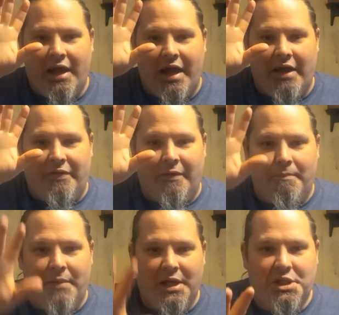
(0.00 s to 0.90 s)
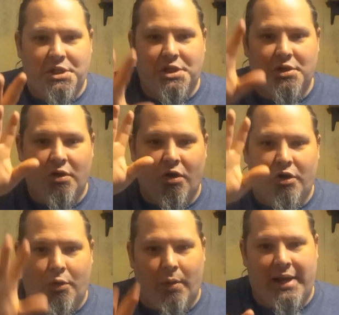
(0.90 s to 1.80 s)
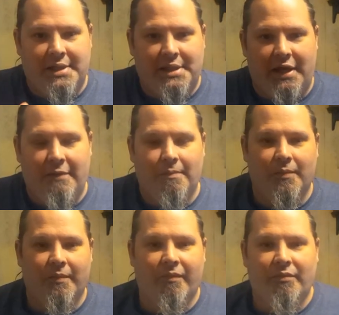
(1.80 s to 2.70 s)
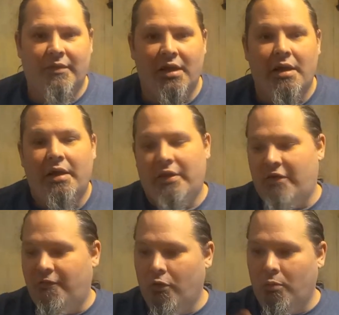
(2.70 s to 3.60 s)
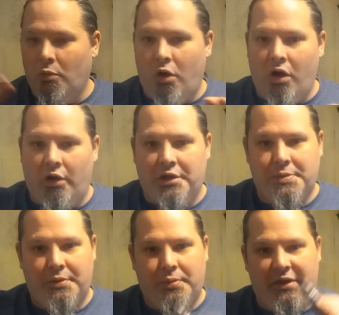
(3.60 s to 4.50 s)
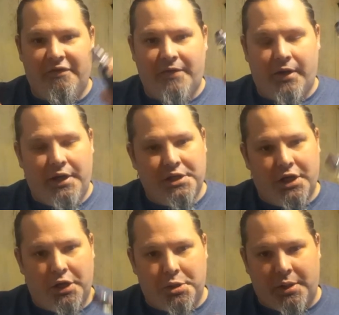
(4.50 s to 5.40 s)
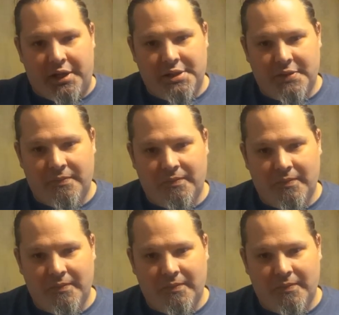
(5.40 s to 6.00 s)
And the mists are crazy. They form walls between the various countries.